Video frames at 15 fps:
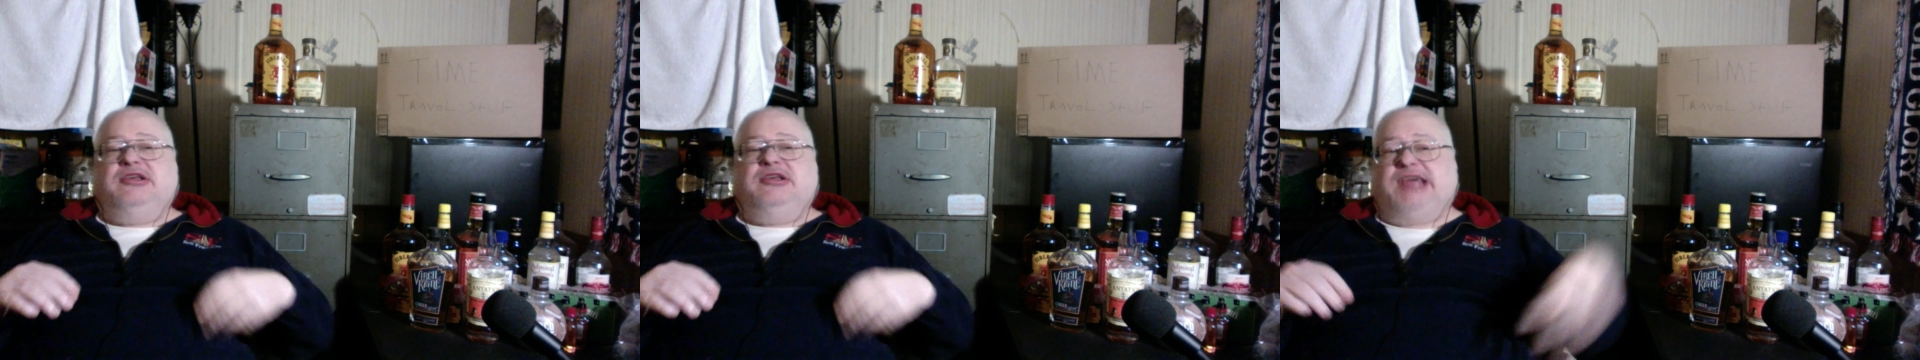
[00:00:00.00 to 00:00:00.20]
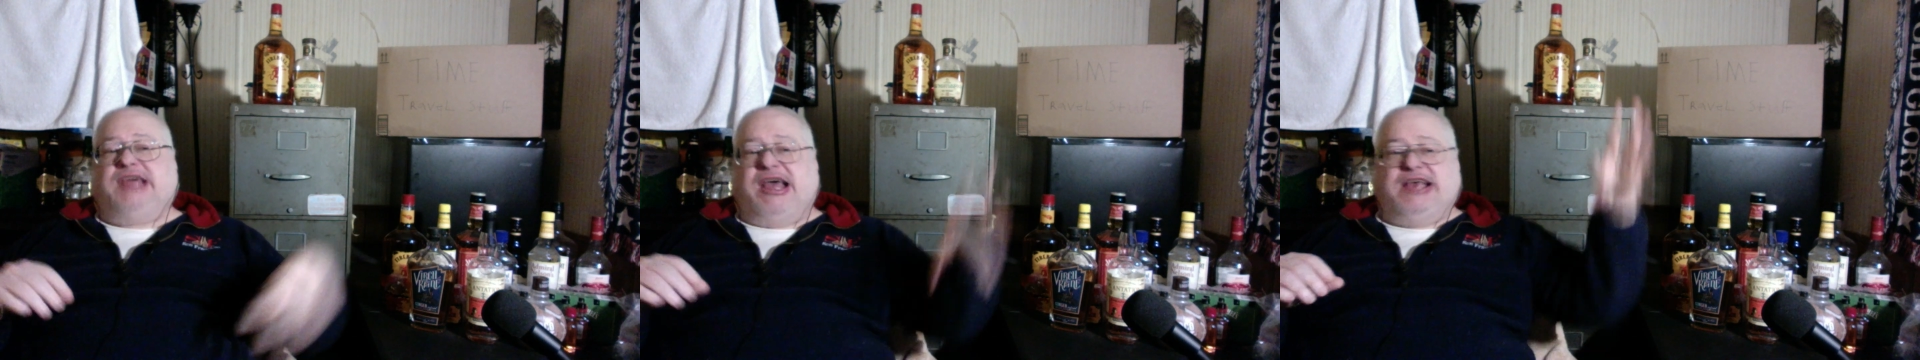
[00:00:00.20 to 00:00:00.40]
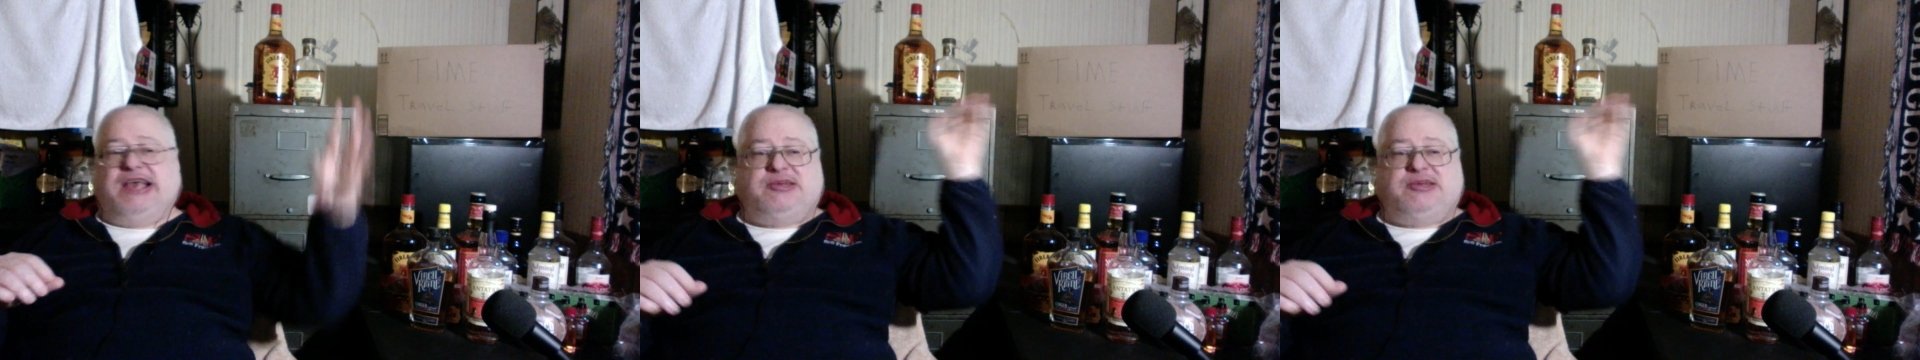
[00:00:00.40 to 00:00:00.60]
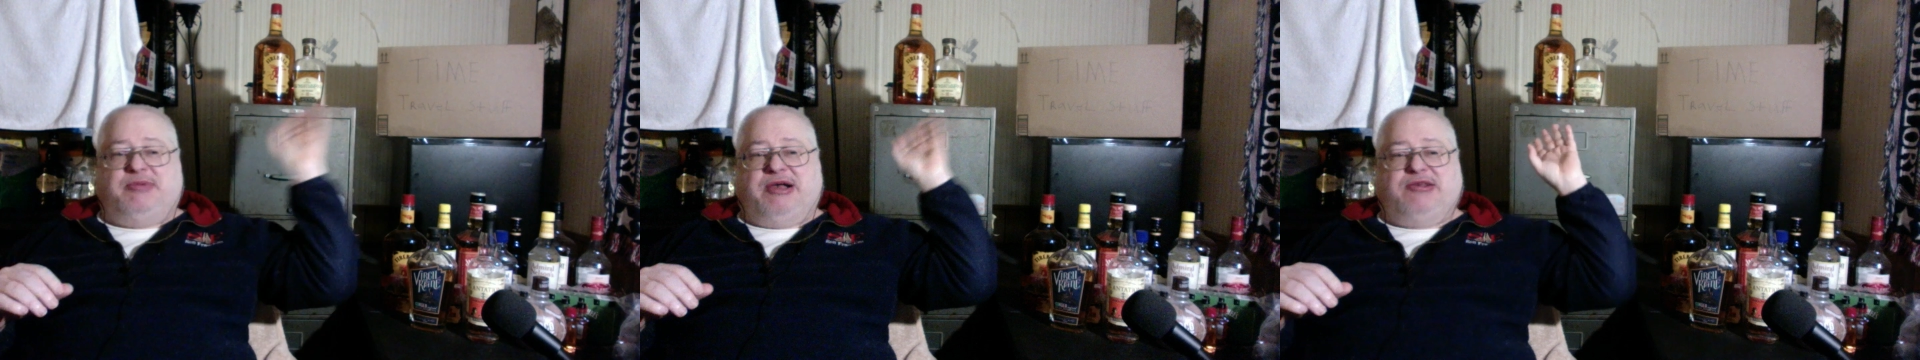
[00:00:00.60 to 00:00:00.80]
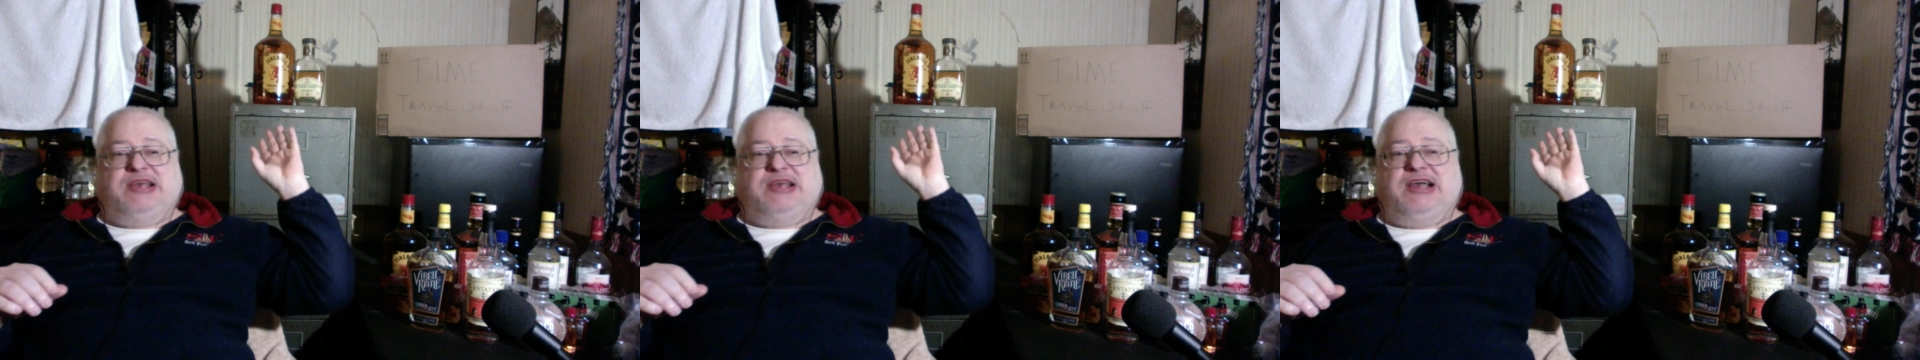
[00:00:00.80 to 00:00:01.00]
cast them
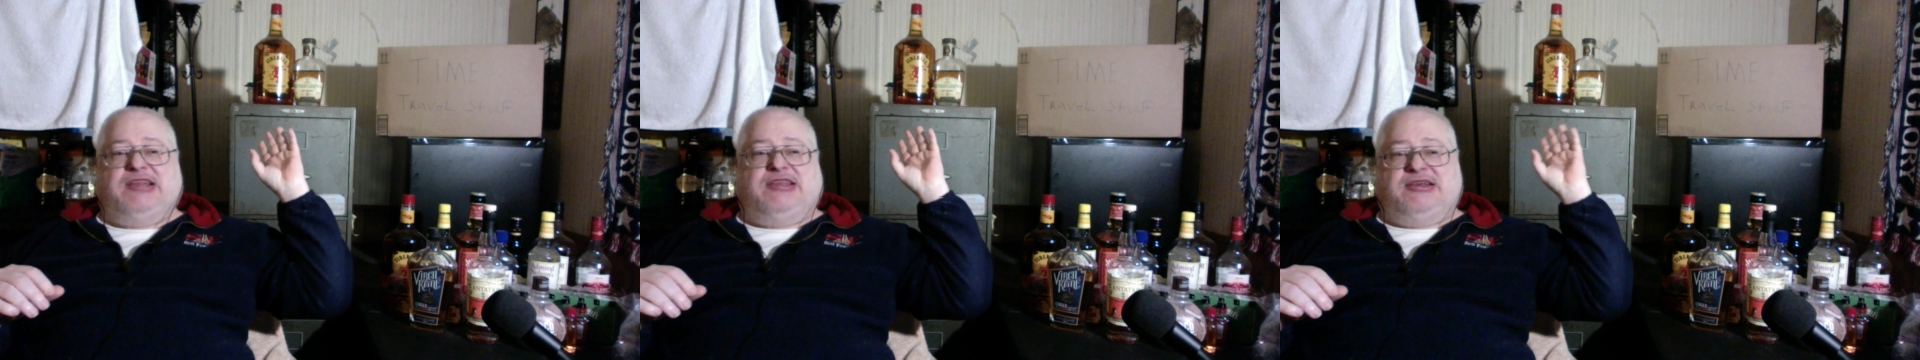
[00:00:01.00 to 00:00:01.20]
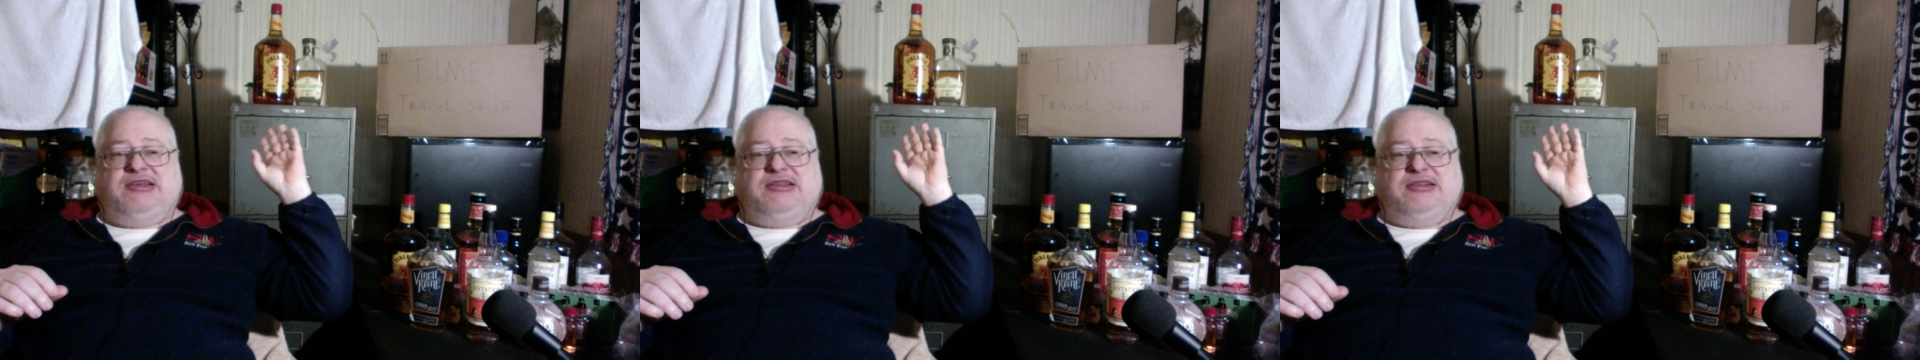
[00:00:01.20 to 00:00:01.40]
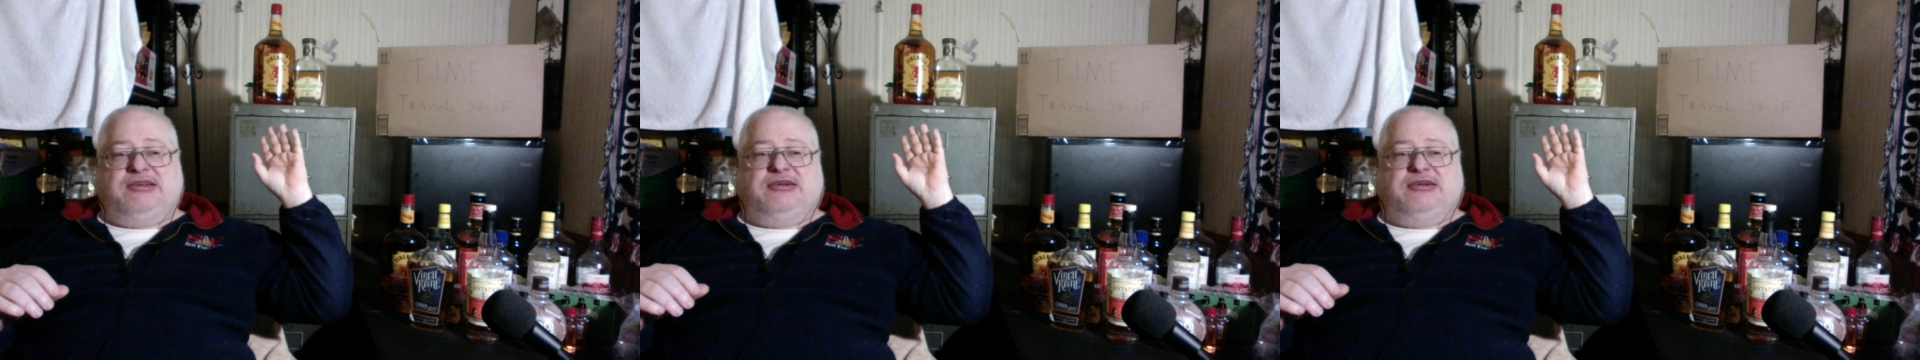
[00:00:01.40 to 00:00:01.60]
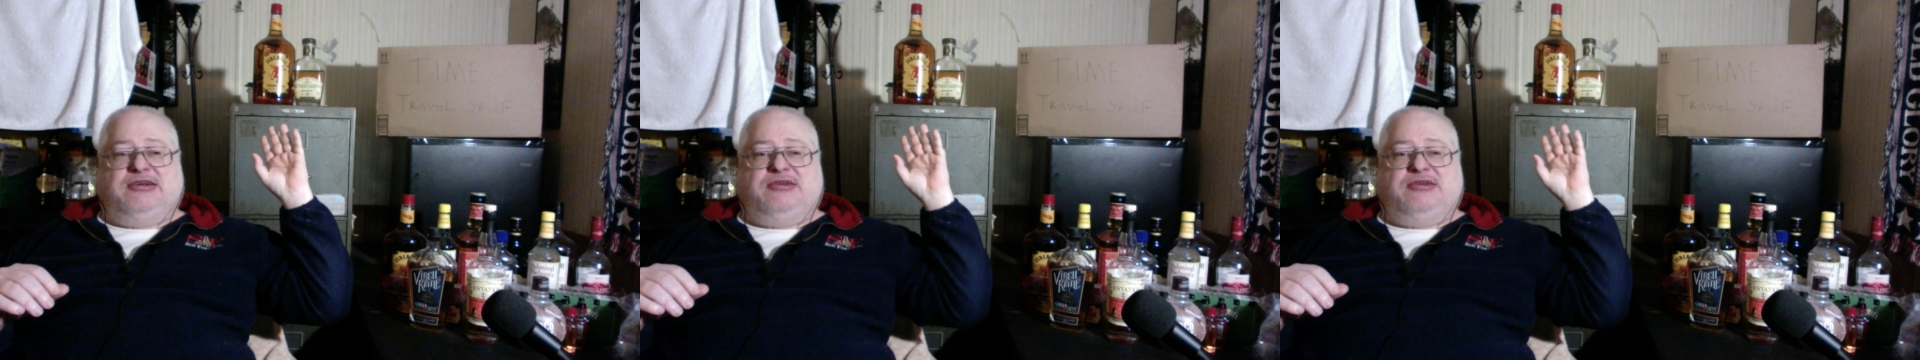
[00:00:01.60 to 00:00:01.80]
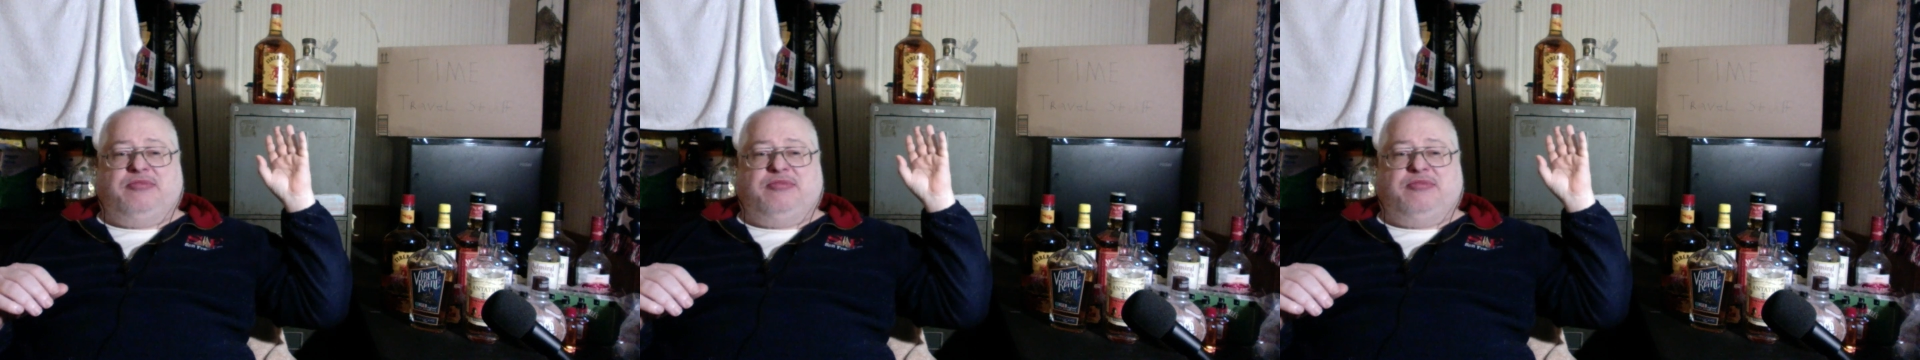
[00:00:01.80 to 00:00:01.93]
outside your